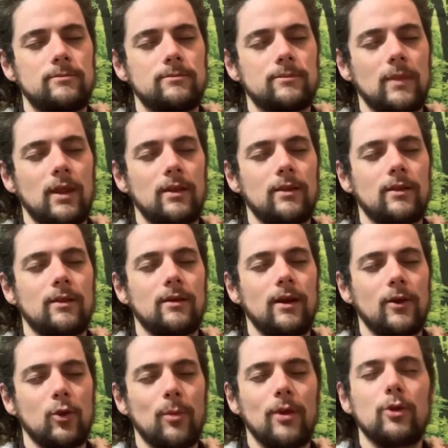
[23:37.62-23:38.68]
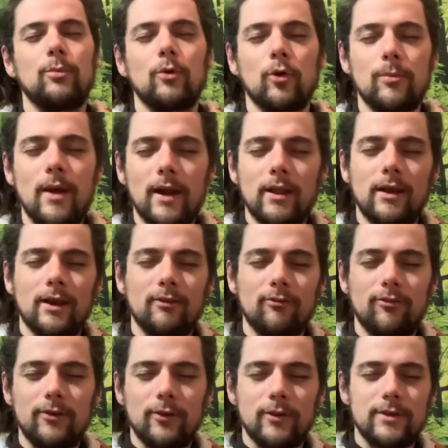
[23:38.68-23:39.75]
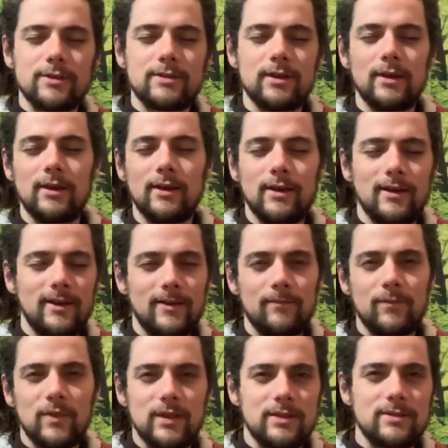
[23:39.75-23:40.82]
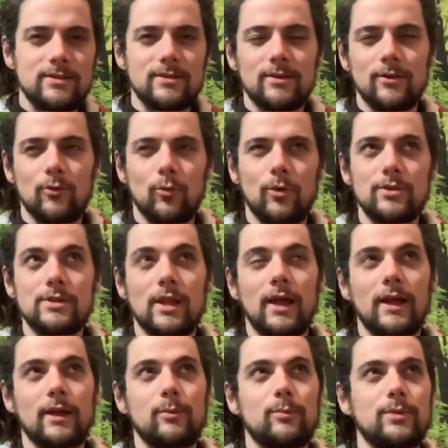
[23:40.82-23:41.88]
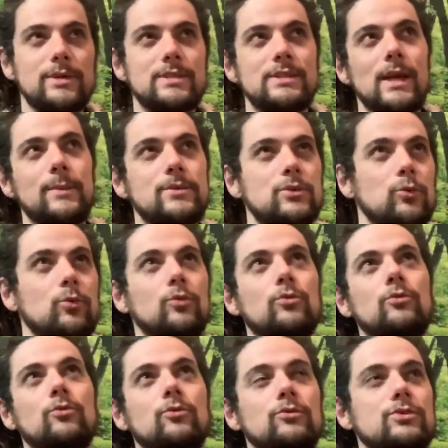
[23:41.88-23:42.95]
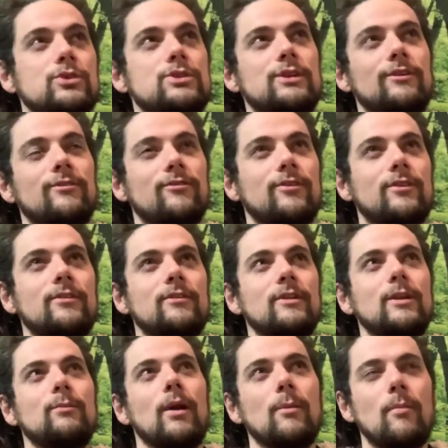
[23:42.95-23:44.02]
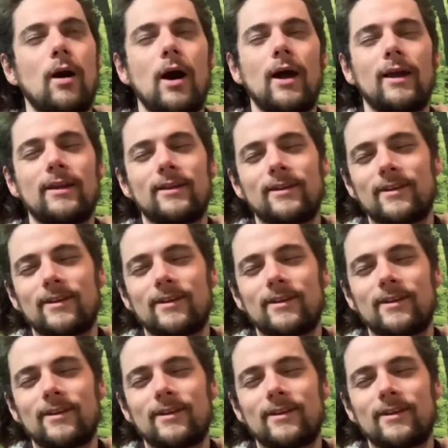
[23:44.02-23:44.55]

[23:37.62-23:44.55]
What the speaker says: And I don't know about you, but automatically I can feel this almost like perceptual shift in my mind.